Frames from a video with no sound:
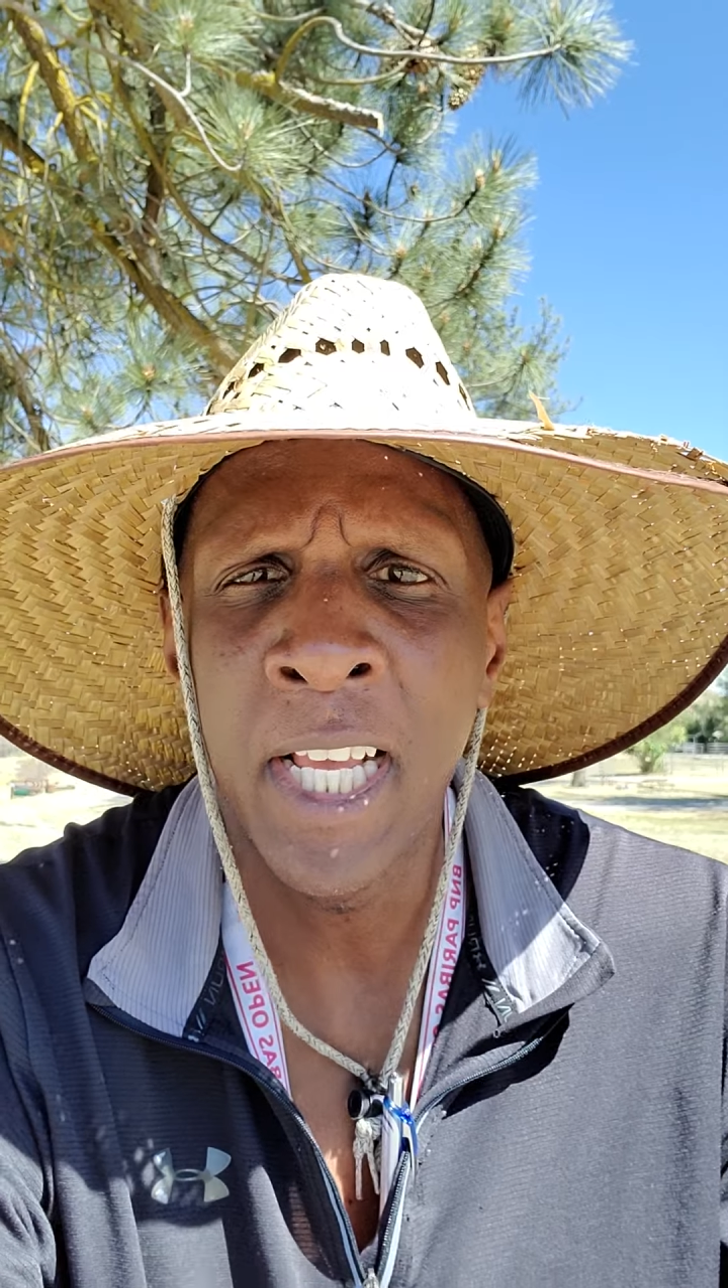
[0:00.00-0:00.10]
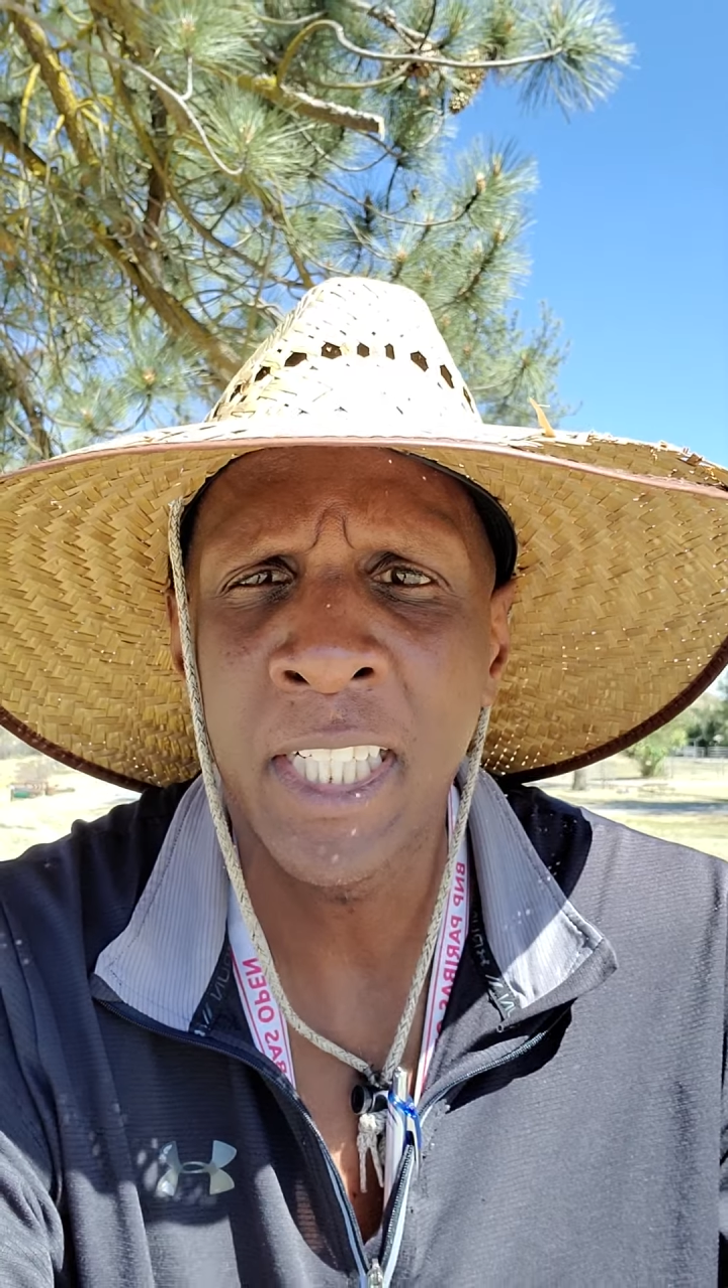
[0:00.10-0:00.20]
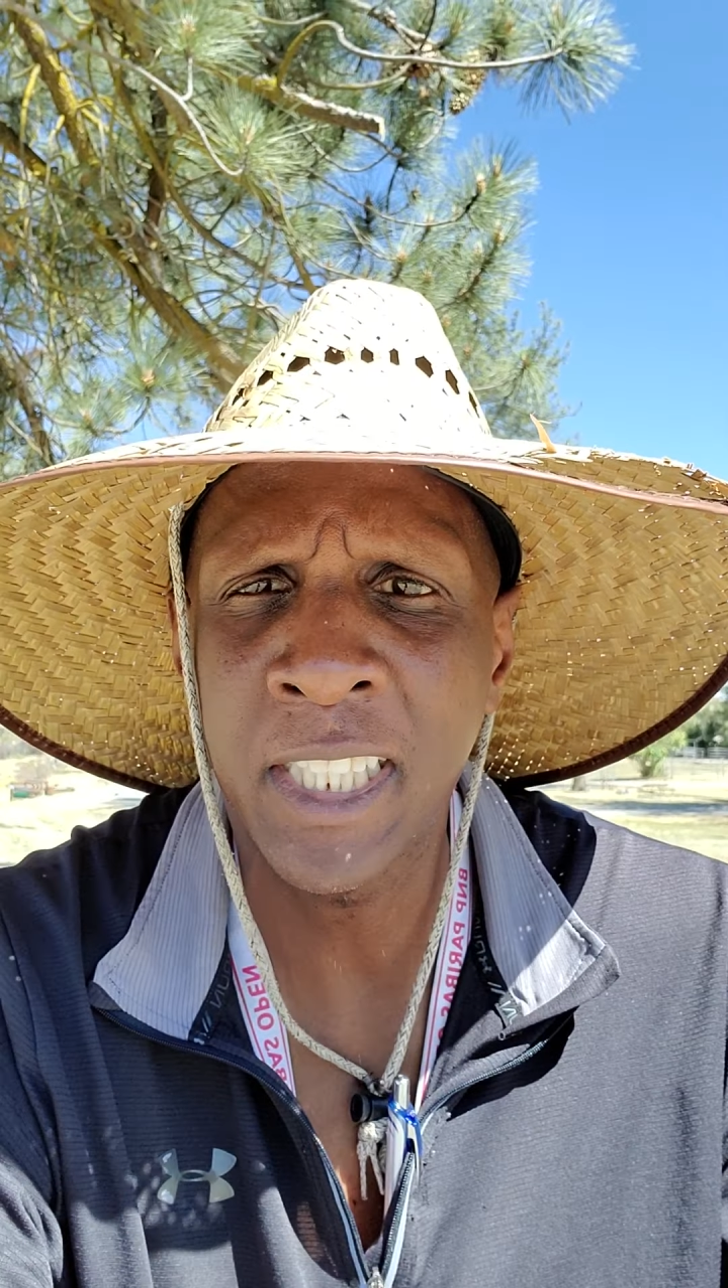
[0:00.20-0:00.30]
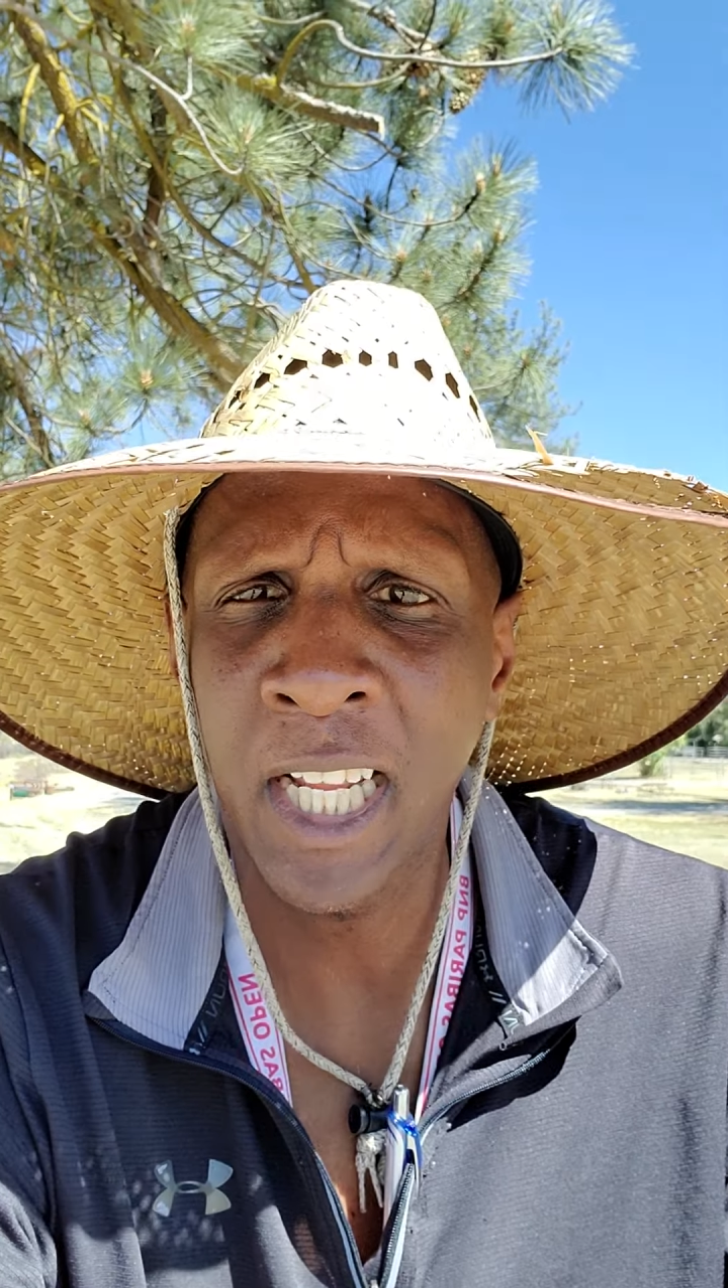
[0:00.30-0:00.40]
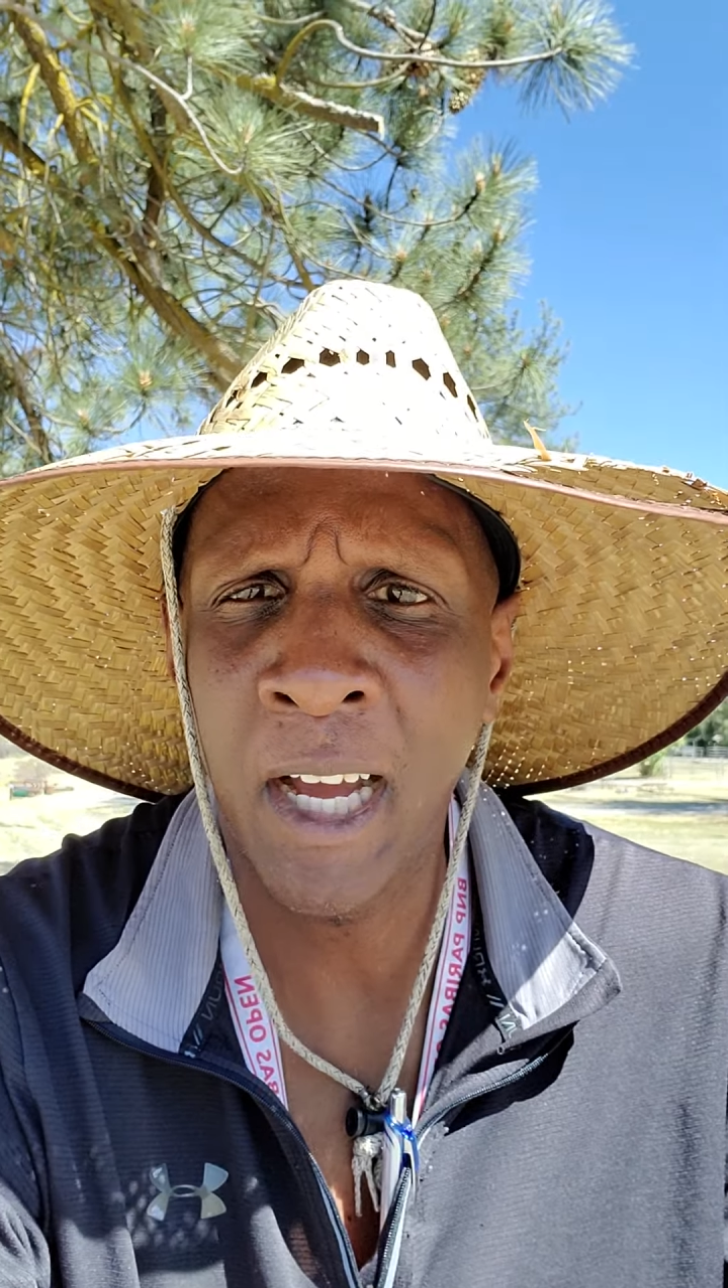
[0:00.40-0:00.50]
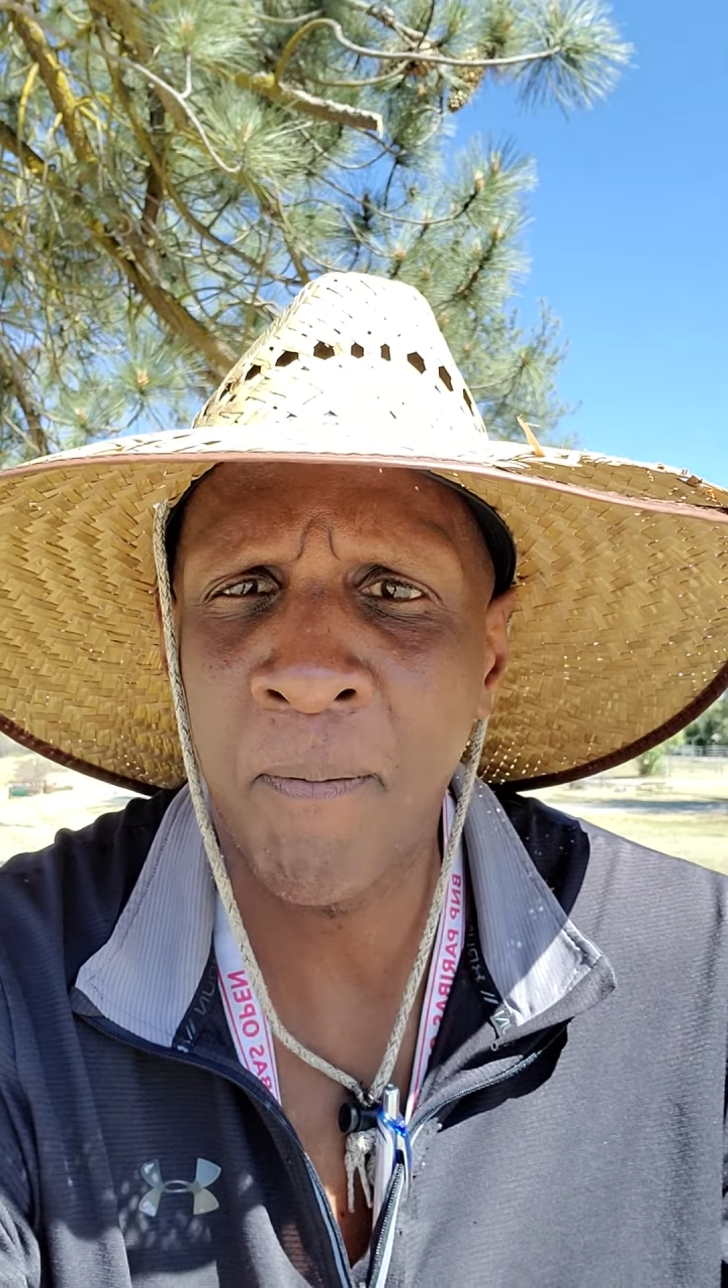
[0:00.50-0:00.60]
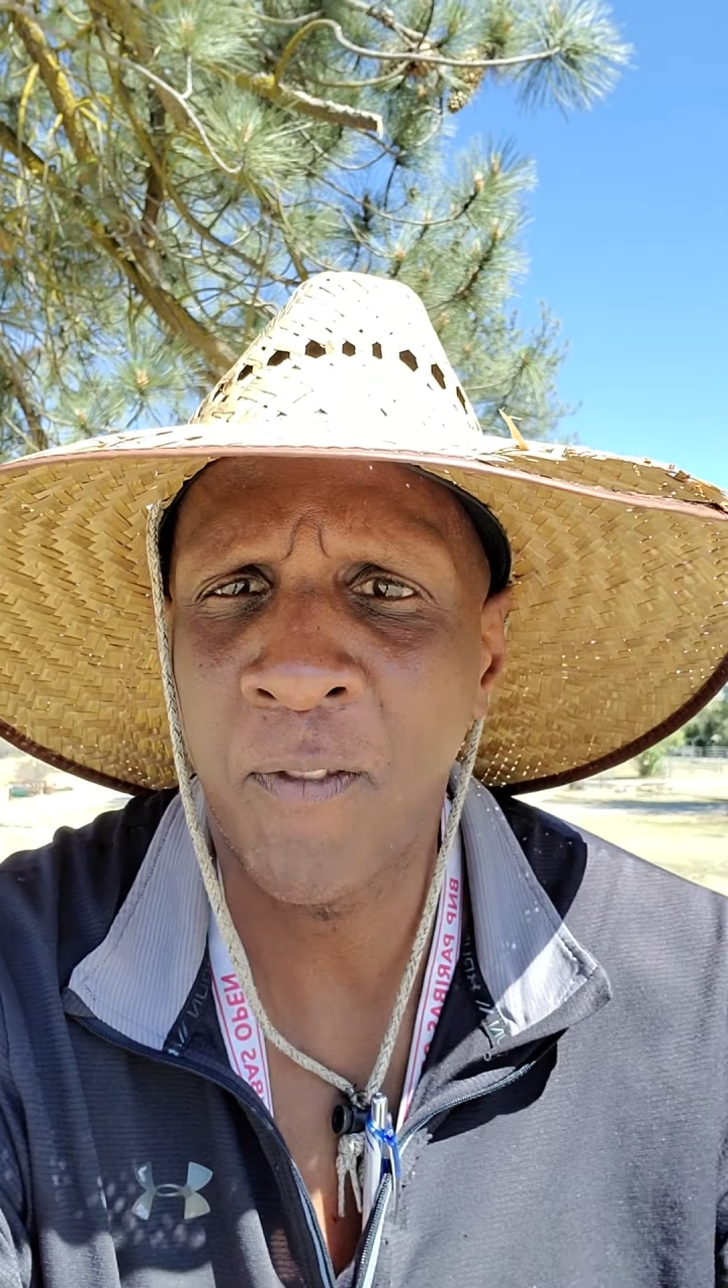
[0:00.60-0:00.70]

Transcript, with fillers: Stop